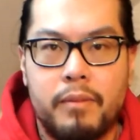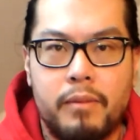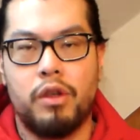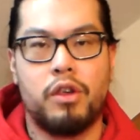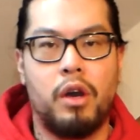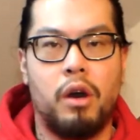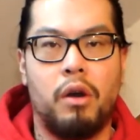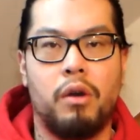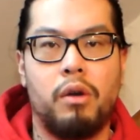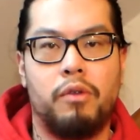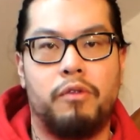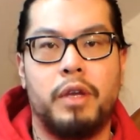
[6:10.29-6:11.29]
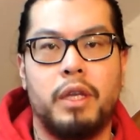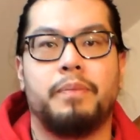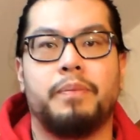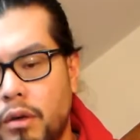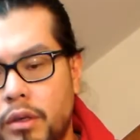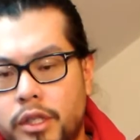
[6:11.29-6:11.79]
Jean Eurofit,
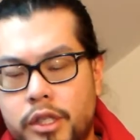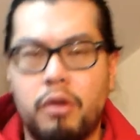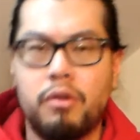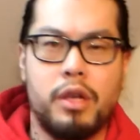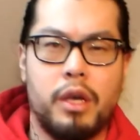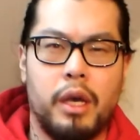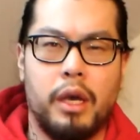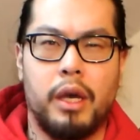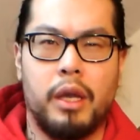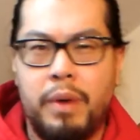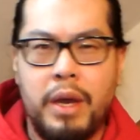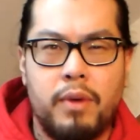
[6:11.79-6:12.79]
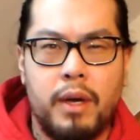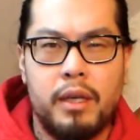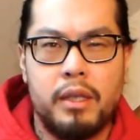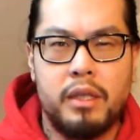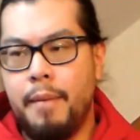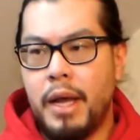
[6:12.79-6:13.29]
who was coaching in Pain
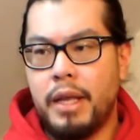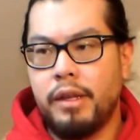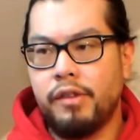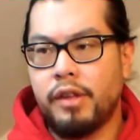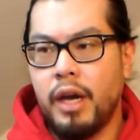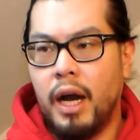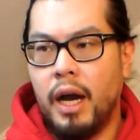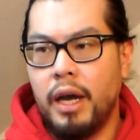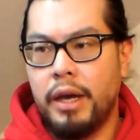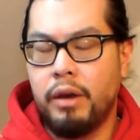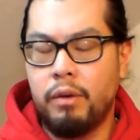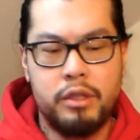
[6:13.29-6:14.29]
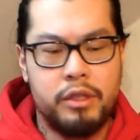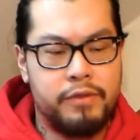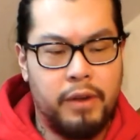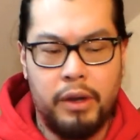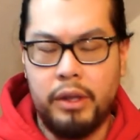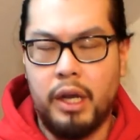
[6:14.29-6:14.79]
World. I met this guy. He was
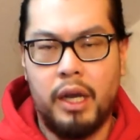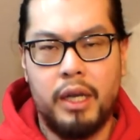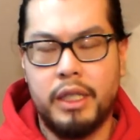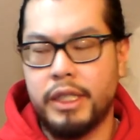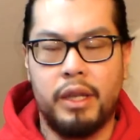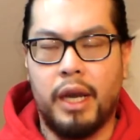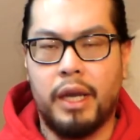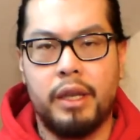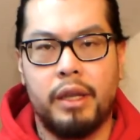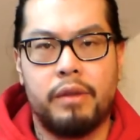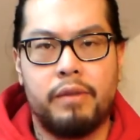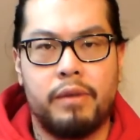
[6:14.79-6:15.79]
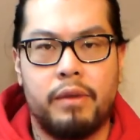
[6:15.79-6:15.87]
very nice, connected